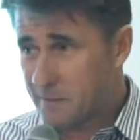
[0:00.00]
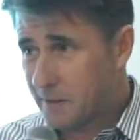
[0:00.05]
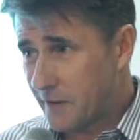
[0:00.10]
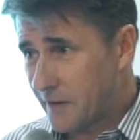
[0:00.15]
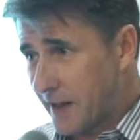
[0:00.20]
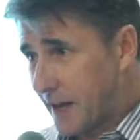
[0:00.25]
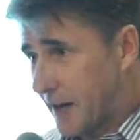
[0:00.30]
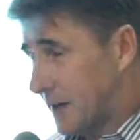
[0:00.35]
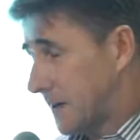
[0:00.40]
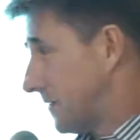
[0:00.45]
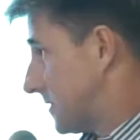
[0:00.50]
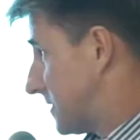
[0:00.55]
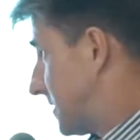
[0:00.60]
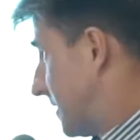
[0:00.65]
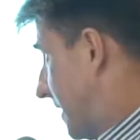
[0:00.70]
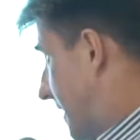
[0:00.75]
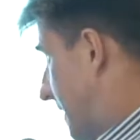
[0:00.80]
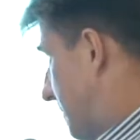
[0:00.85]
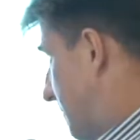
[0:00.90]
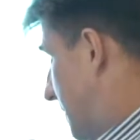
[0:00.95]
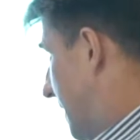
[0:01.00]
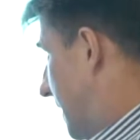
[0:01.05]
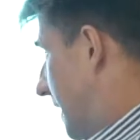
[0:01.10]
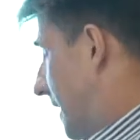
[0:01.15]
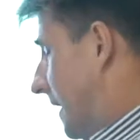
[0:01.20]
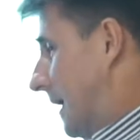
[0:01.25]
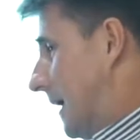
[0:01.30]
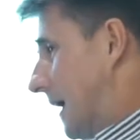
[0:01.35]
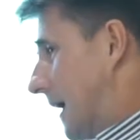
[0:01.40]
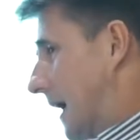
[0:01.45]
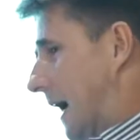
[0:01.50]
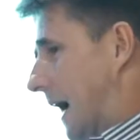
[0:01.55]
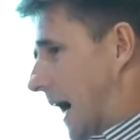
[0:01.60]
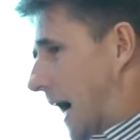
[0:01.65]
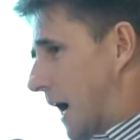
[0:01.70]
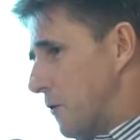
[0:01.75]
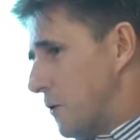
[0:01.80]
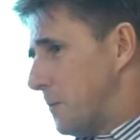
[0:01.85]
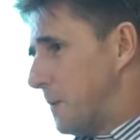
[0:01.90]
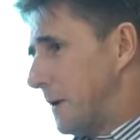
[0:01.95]
that they had at the time.
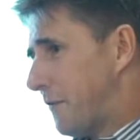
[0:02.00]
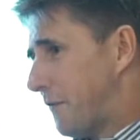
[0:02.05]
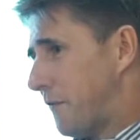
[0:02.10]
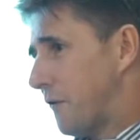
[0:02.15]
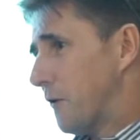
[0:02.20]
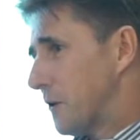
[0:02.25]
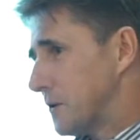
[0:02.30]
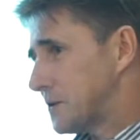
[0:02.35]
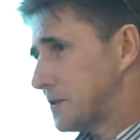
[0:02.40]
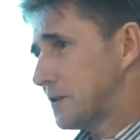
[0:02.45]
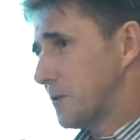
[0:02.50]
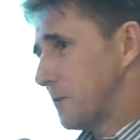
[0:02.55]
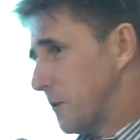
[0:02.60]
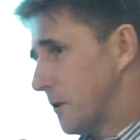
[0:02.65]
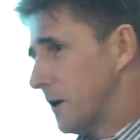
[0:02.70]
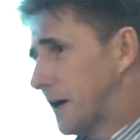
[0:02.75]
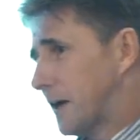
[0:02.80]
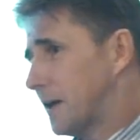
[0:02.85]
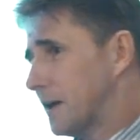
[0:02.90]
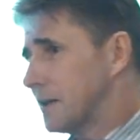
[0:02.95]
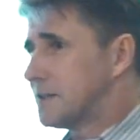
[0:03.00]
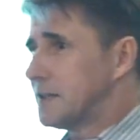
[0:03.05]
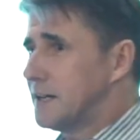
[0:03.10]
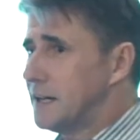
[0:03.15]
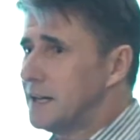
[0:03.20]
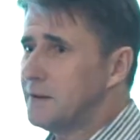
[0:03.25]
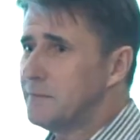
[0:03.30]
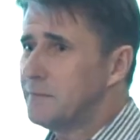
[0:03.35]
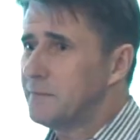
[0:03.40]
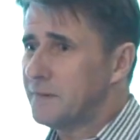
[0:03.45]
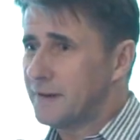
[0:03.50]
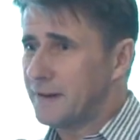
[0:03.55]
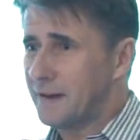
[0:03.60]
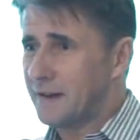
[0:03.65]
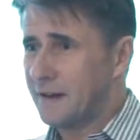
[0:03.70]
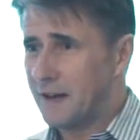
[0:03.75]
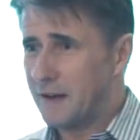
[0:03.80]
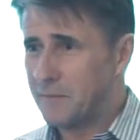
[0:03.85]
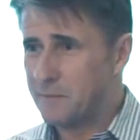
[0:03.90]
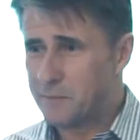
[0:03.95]
I would be forced to work in a team.
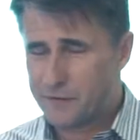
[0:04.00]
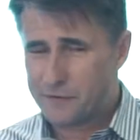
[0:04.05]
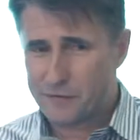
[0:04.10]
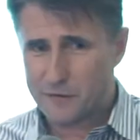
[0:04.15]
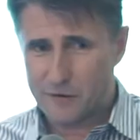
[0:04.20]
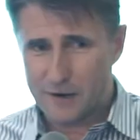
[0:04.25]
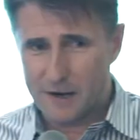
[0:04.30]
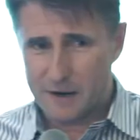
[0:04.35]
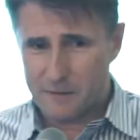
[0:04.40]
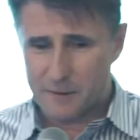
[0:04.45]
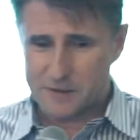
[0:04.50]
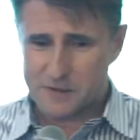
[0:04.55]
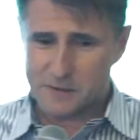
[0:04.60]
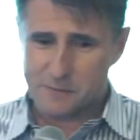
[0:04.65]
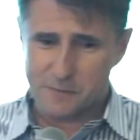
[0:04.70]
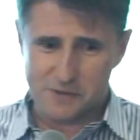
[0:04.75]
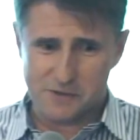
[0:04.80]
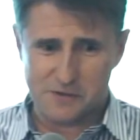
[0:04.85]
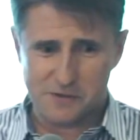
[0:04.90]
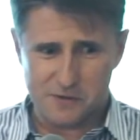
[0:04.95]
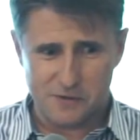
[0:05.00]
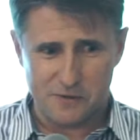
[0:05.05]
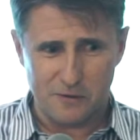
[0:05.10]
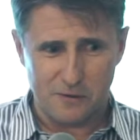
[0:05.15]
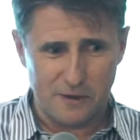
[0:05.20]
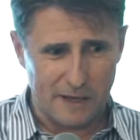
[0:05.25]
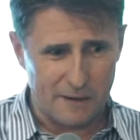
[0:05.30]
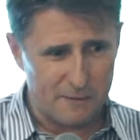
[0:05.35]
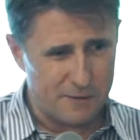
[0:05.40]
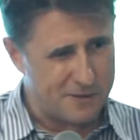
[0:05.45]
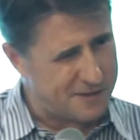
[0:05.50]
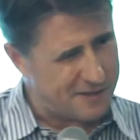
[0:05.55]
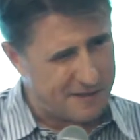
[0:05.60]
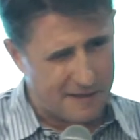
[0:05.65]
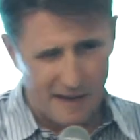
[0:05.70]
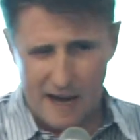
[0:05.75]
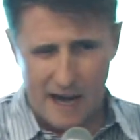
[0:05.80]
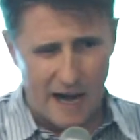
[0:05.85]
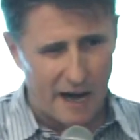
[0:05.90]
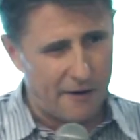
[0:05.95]
Before I went to business school, I was
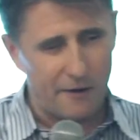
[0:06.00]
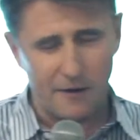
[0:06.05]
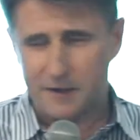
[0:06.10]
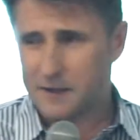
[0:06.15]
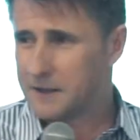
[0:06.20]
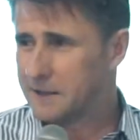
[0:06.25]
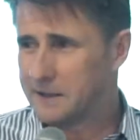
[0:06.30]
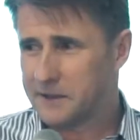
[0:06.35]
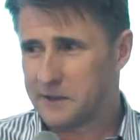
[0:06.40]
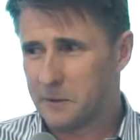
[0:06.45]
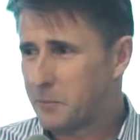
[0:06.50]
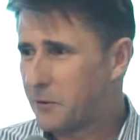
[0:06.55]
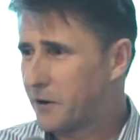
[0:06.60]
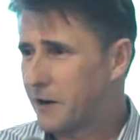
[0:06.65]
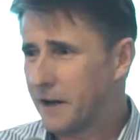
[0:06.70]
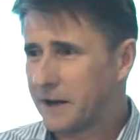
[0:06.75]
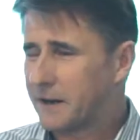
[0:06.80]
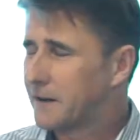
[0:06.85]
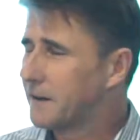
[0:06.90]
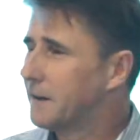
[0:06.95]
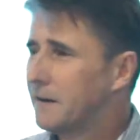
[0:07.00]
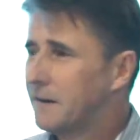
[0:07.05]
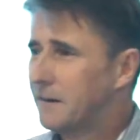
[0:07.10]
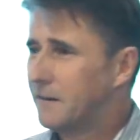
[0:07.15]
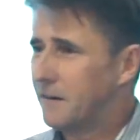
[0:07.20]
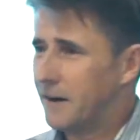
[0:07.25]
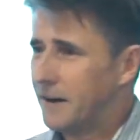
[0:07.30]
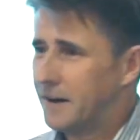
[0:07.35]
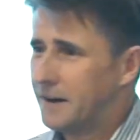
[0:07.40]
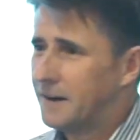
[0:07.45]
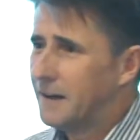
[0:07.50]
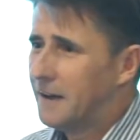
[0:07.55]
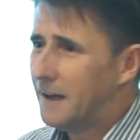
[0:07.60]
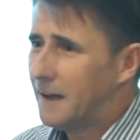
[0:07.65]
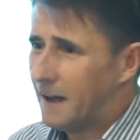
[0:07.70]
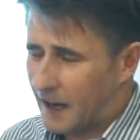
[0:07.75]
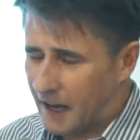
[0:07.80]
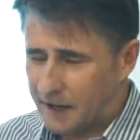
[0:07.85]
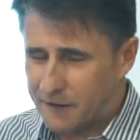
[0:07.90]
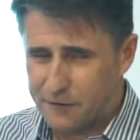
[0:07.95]
an arrogant little prick, right?
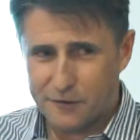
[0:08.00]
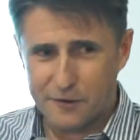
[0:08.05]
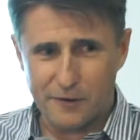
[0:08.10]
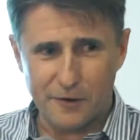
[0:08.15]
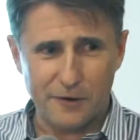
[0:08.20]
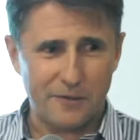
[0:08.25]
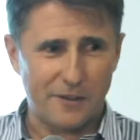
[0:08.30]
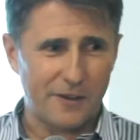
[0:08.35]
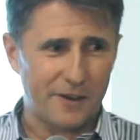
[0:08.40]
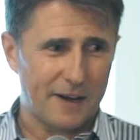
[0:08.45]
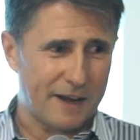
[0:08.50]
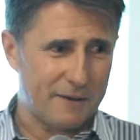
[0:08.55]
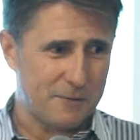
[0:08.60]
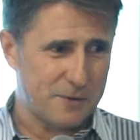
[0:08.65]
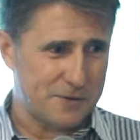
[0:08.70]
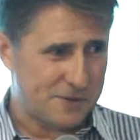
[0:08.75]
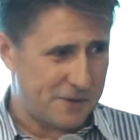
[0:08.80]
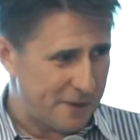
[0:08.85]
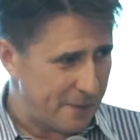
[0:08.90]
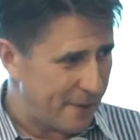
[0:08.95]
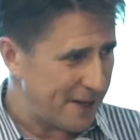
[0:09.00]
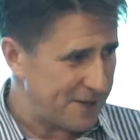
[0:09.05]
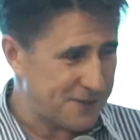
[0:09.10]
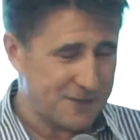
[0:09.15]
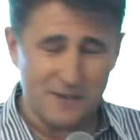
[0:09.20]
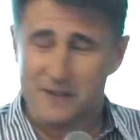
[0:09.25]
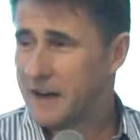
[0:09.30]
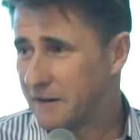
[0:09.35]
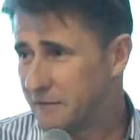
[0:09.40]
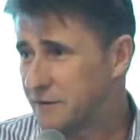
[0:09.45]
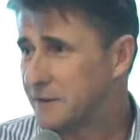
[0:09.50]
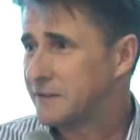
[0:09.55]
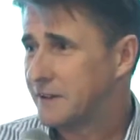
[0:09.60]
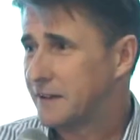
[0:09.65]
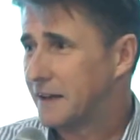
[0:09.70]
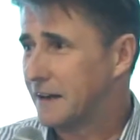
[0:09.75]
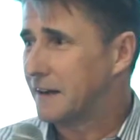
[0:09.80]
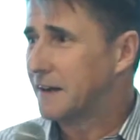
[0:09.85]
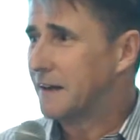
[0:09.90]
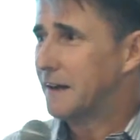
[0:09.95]
I thought that I was the best at
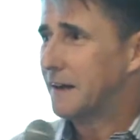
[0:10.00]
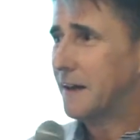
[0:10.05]
everything.